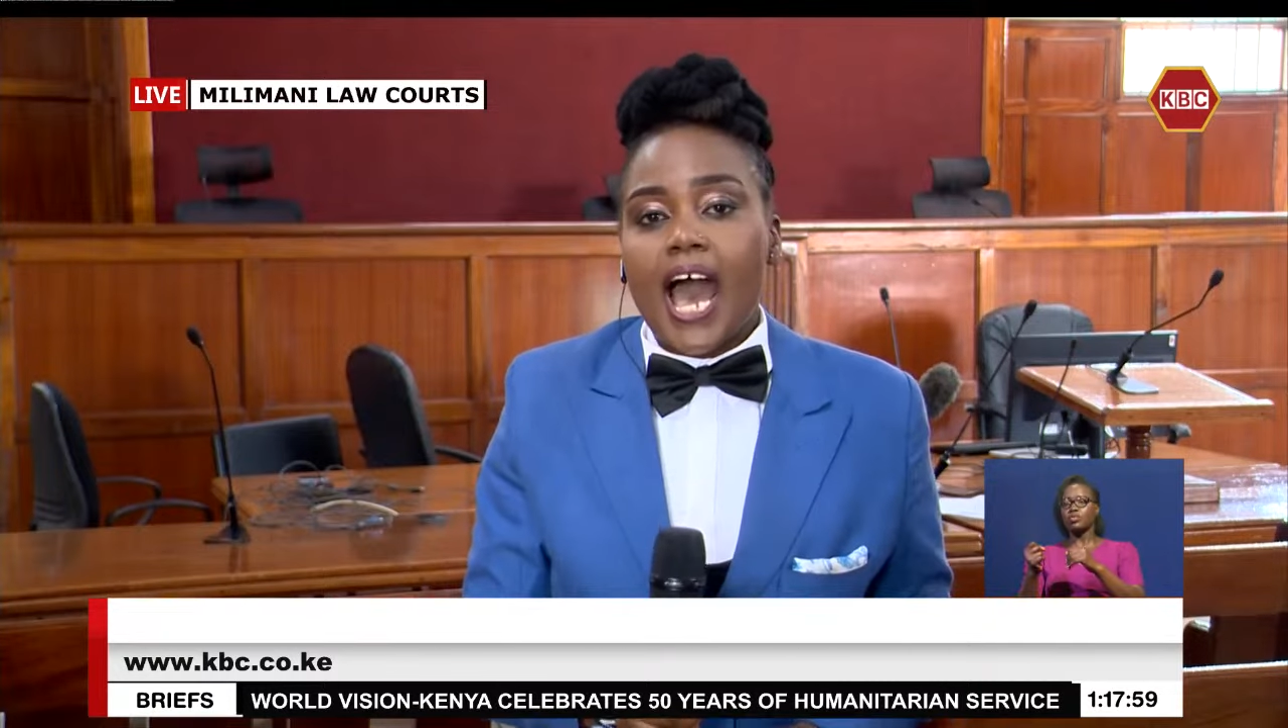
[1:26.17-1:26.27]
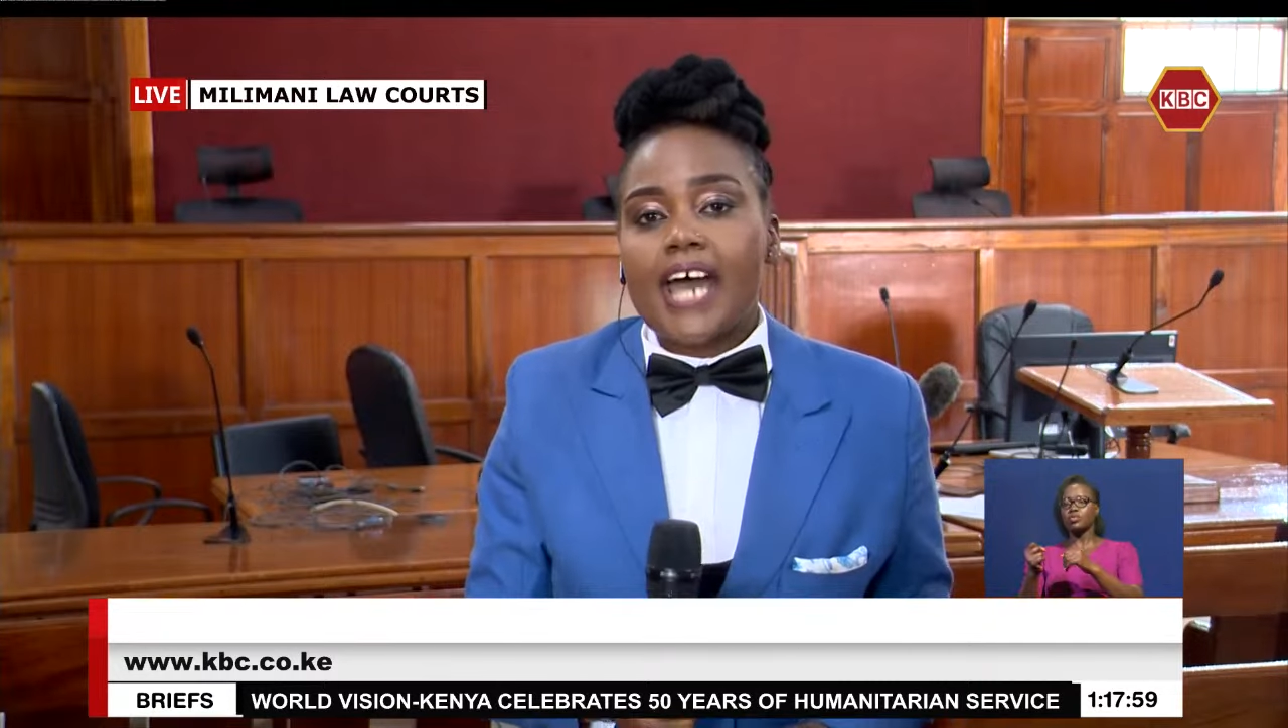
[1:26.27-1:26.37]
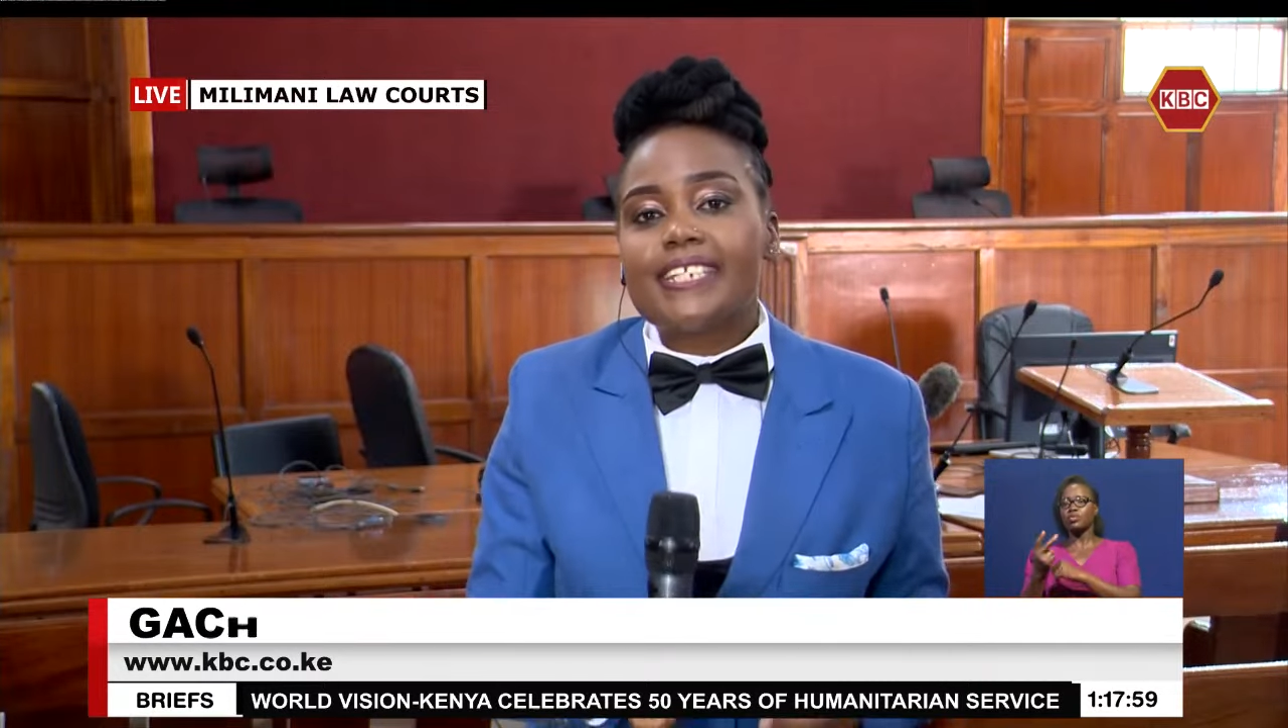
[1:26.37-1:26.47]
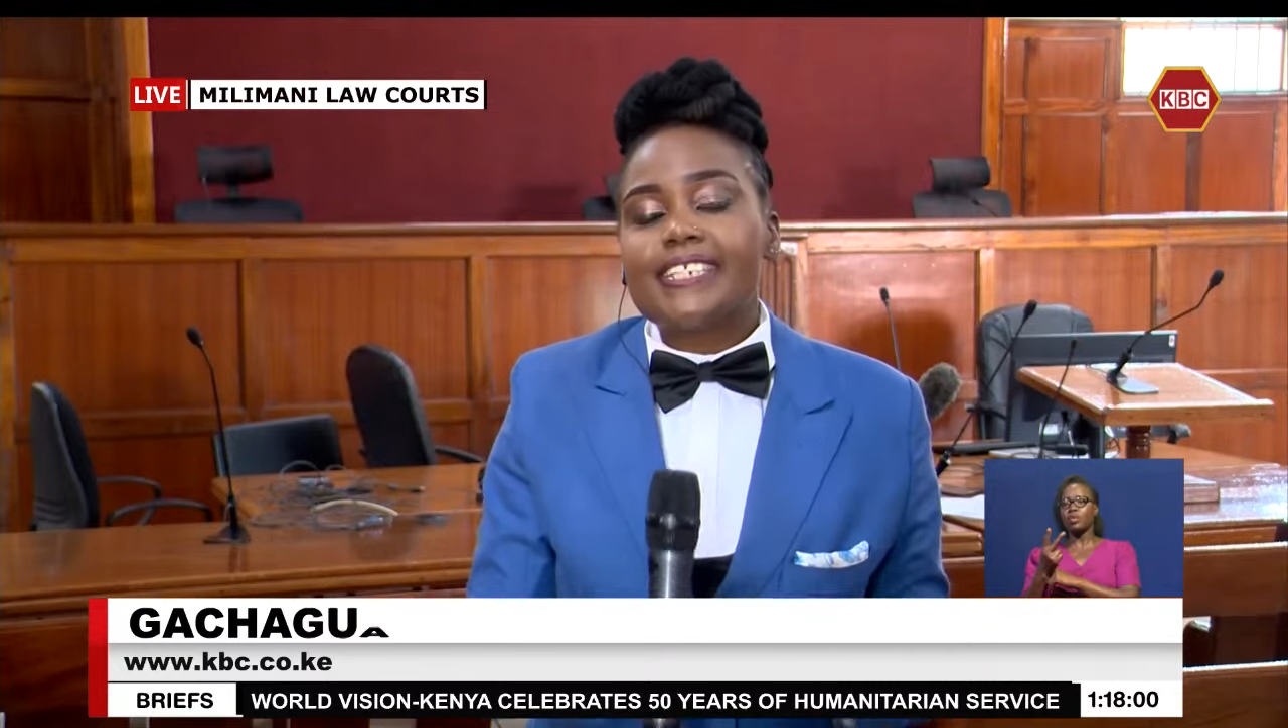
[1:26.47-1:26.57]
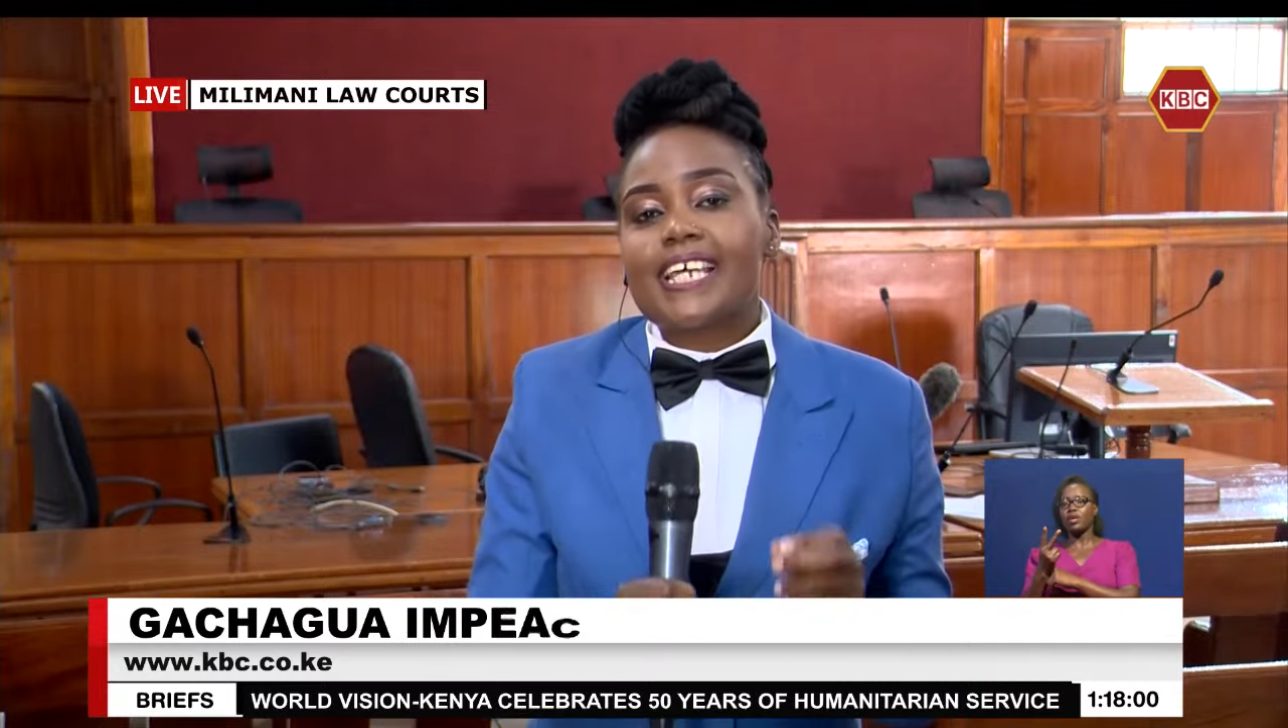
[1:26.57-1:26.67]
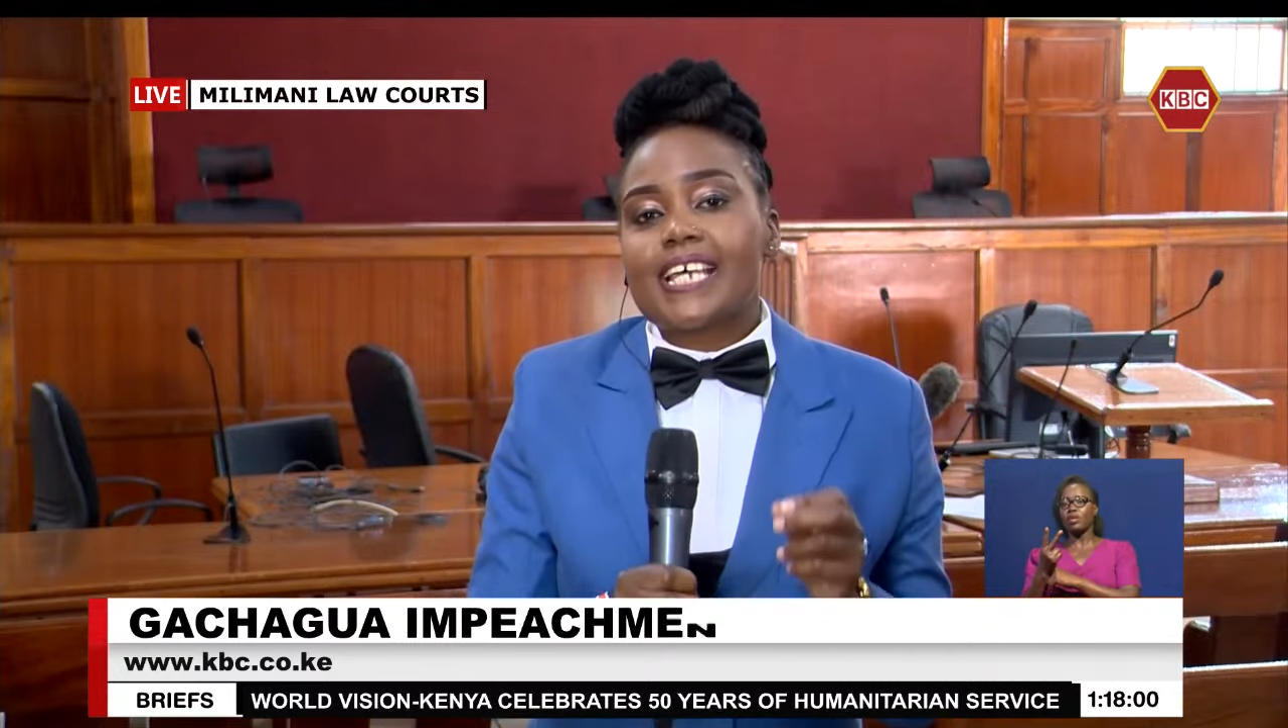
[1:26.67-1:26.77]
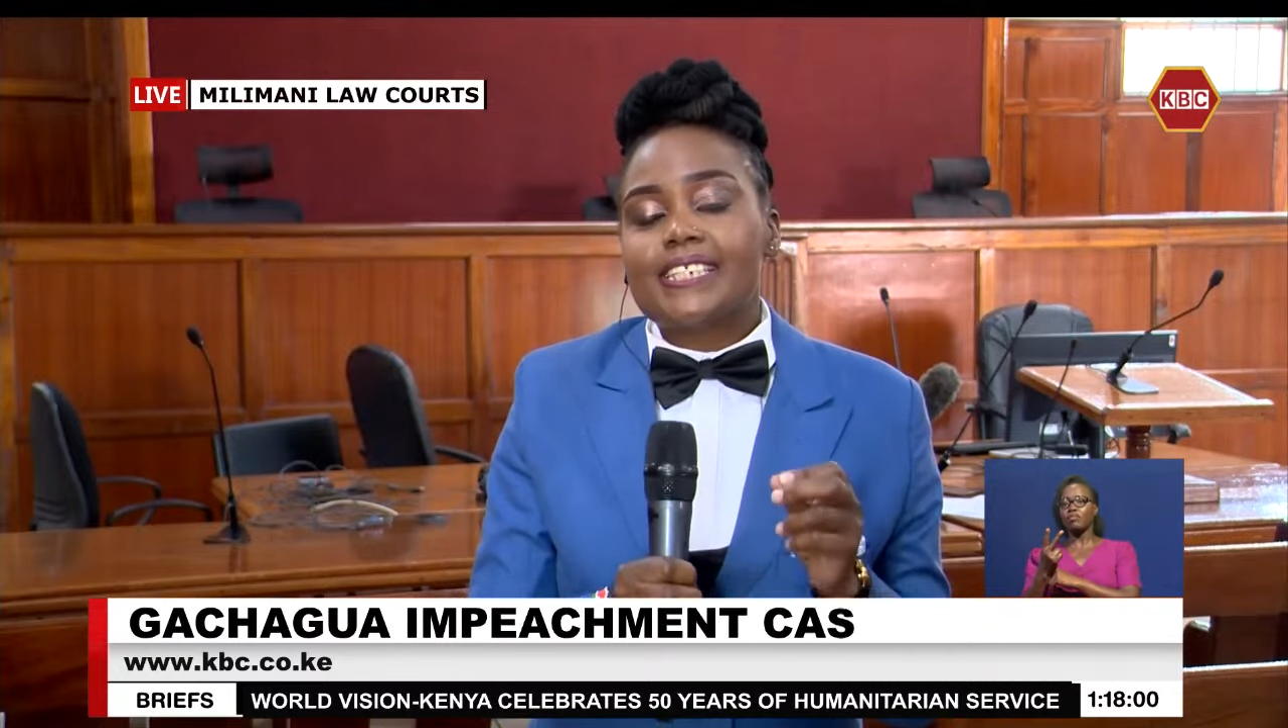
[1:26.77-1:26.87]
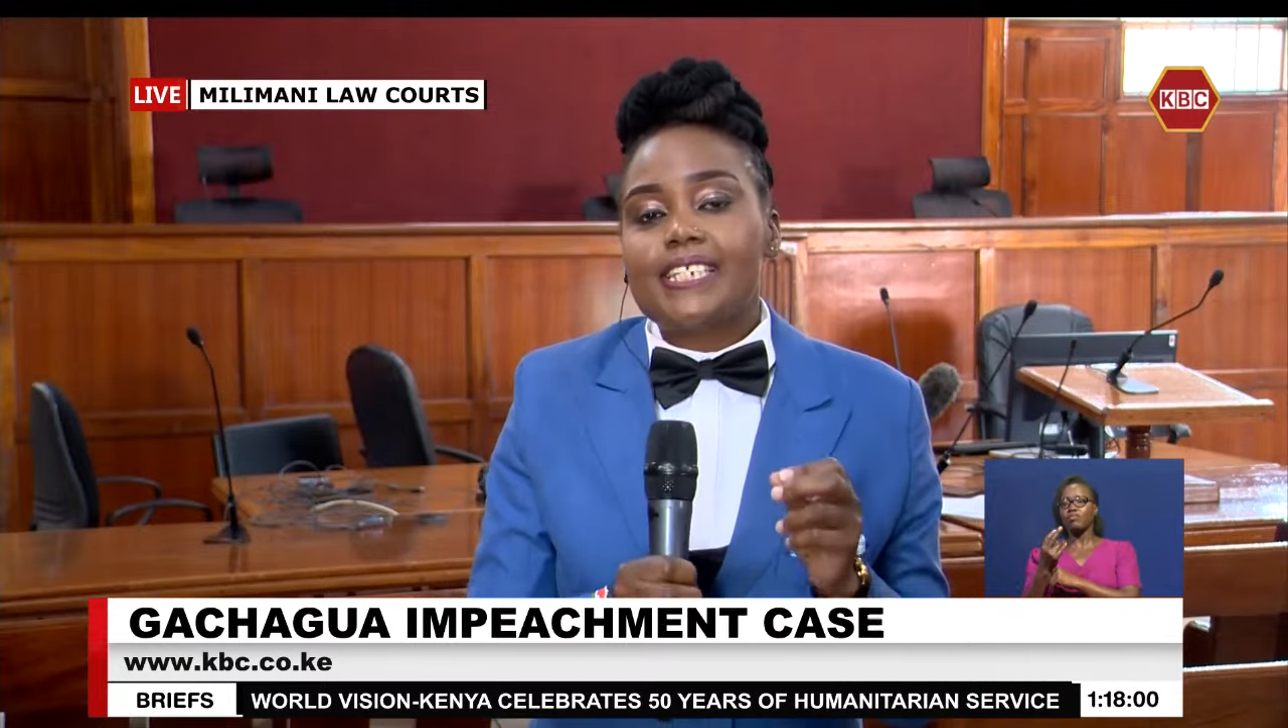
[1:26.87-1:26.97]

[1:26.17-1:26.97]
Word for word: and it has